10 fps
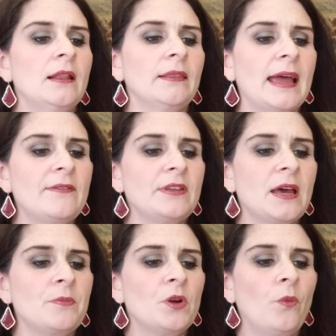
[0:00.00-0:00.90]
Liven
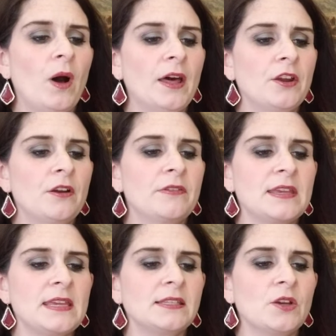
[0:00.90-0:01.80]
up your water
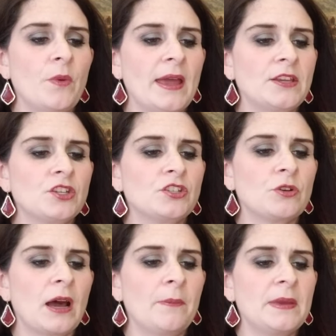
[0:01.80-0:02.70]
the easy way. Just
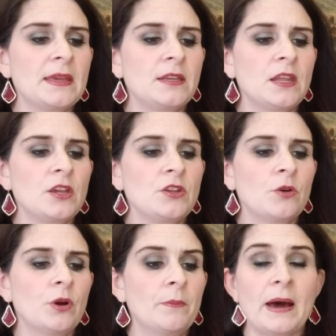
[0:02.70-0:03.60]
drop in
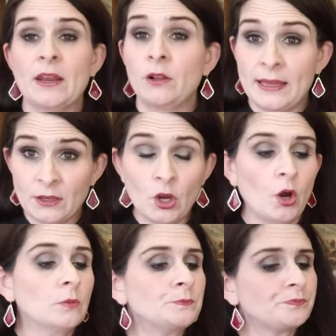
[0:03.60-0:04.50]
your bottle and
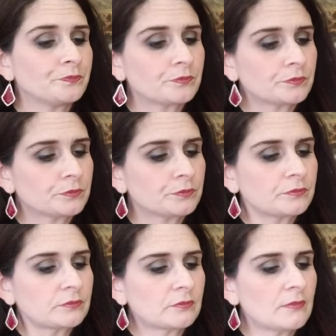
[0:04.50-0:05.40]
go.
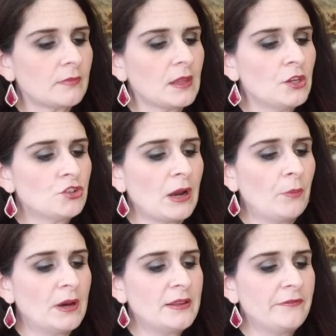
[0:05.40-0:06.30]
Drop
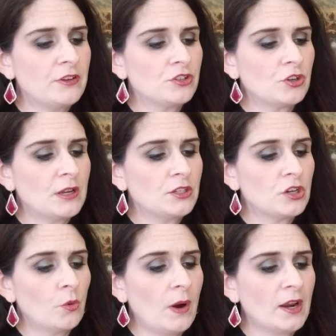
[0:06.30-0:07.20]
one infuser into
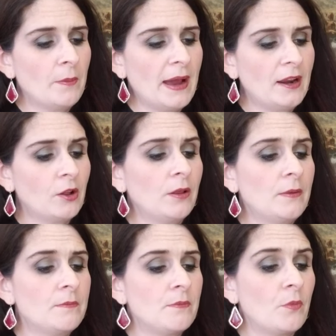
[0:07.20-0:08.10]
your water bottle.
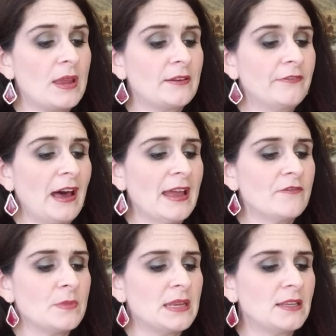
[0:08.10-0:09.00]
Wait
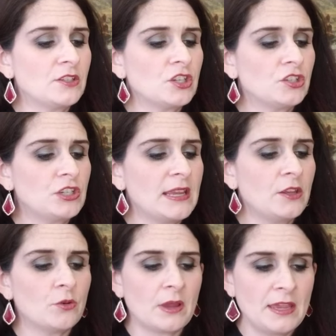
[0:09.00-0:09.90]
five minutes,
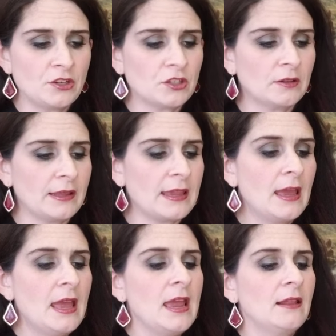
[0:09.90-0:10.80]
shaking occasionally.
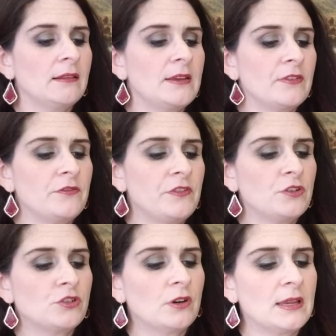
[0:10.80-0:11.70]
Leave
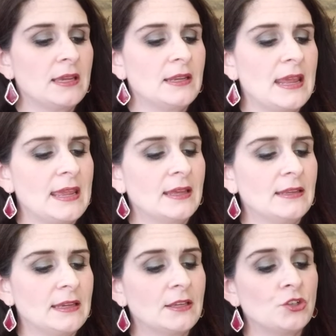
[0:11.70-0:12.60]
infuser in and
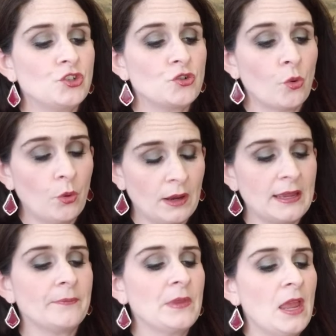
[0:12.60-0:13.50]

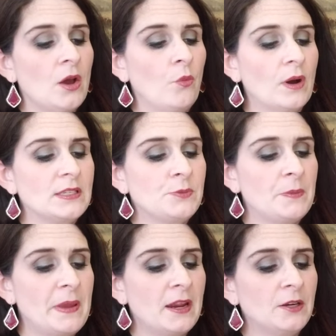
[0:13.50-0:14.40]
enjoy. Once
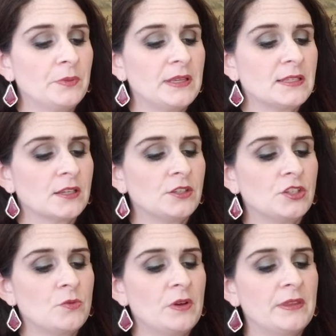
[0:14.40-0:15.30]
prepared, please
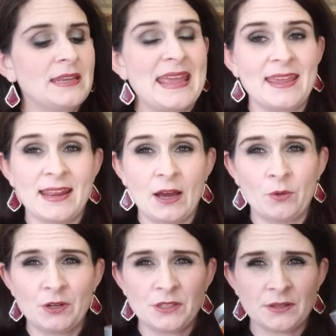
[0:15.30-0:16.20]
consume within eight
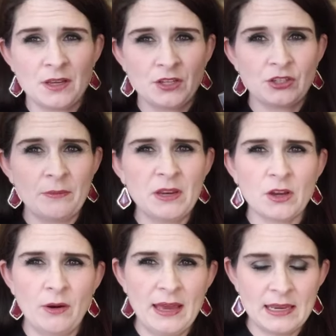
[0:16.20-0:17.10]
hours. So I'm going to
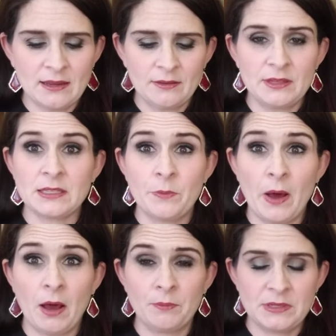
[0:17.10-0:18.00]
go ahead and get these
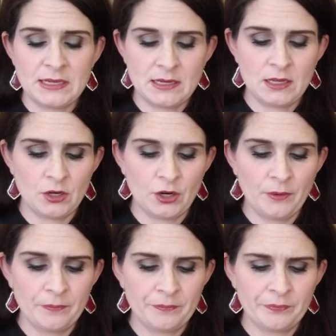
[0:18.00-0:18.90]
popped in
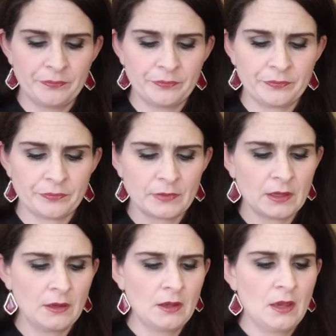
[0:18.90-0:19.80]
here.
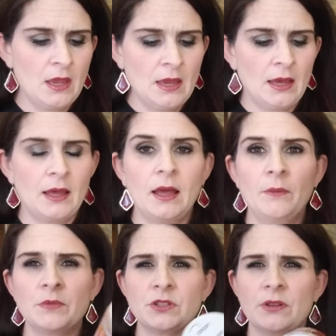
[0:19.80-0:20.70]

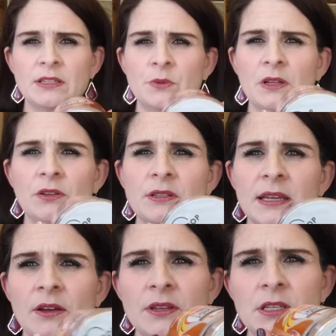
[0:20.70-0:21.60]
Um, so that's what it looks
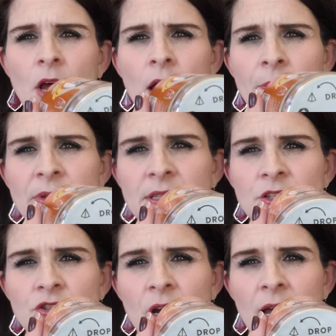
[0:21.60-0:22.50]
like on the top. It says
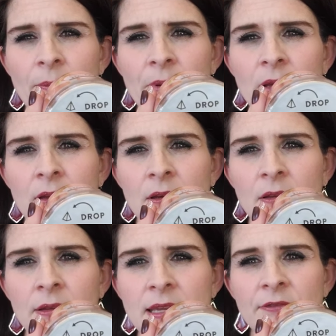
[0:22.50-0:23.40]
drop,
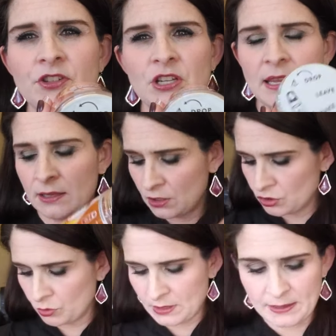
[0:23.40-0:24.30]
leave, shake, and
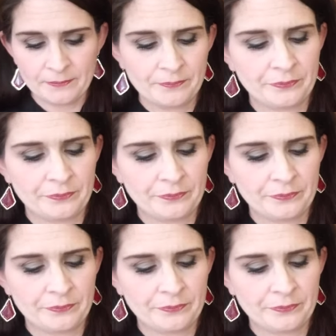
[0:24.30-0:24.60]
enjoy.